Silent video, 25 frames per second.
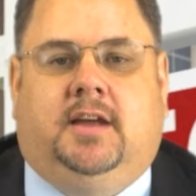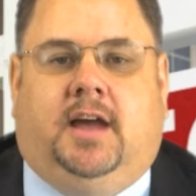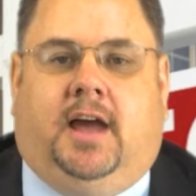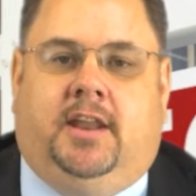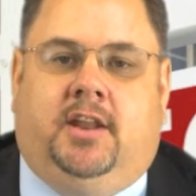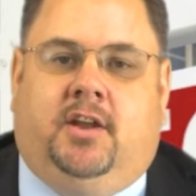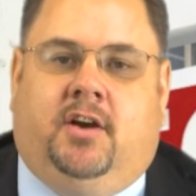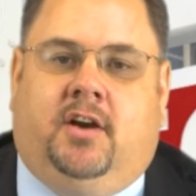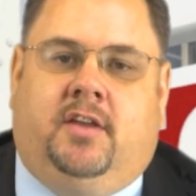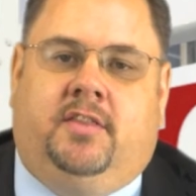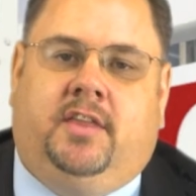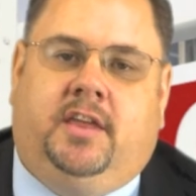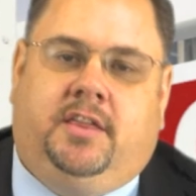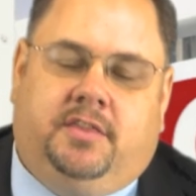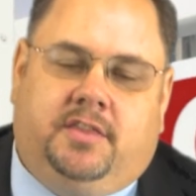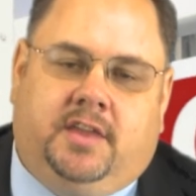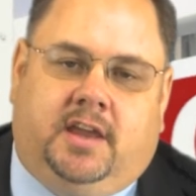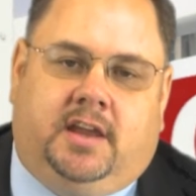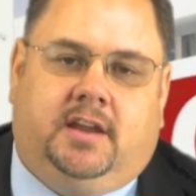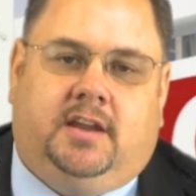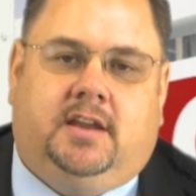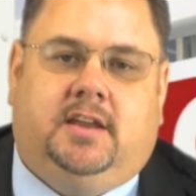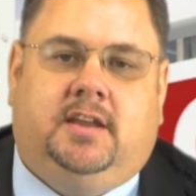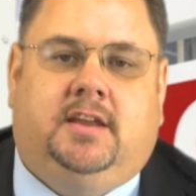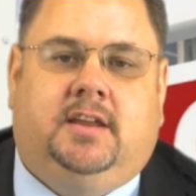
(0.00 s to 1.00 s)
I know how they
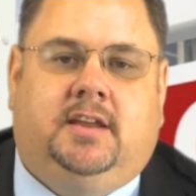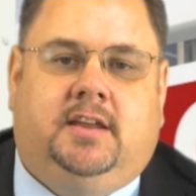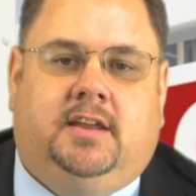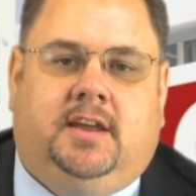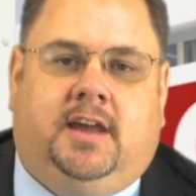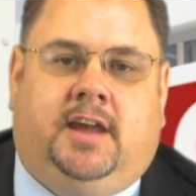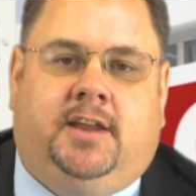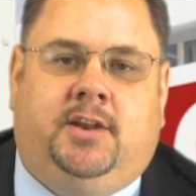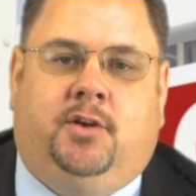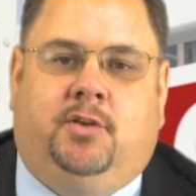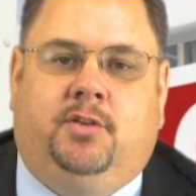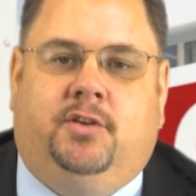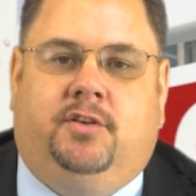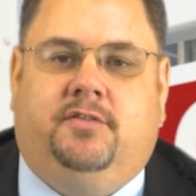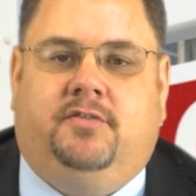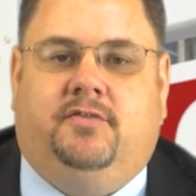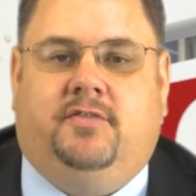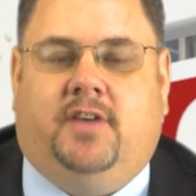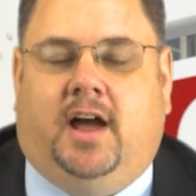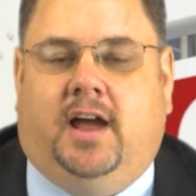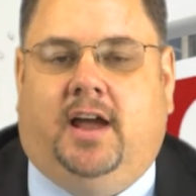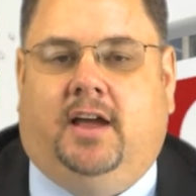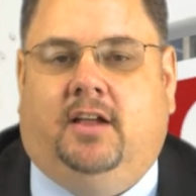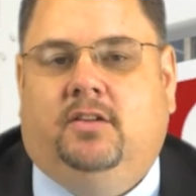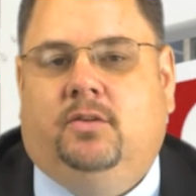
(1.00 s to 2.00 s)
think, I know their
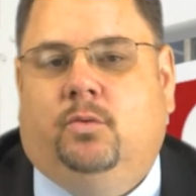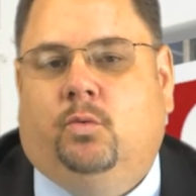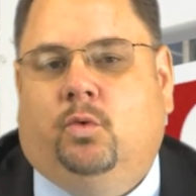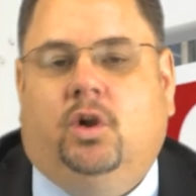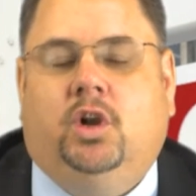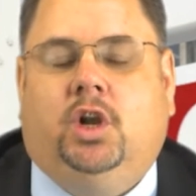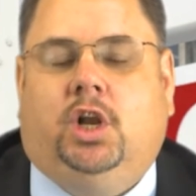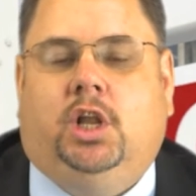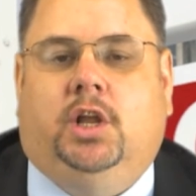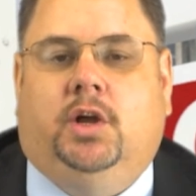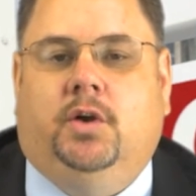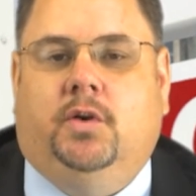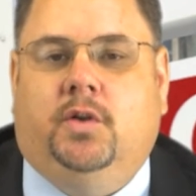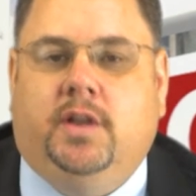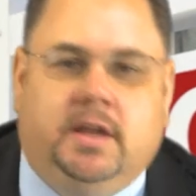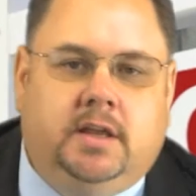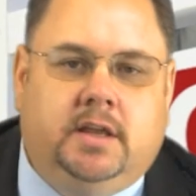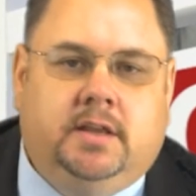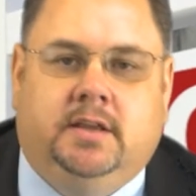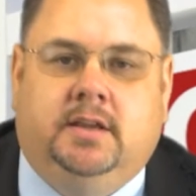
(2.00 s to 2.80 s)
file workload,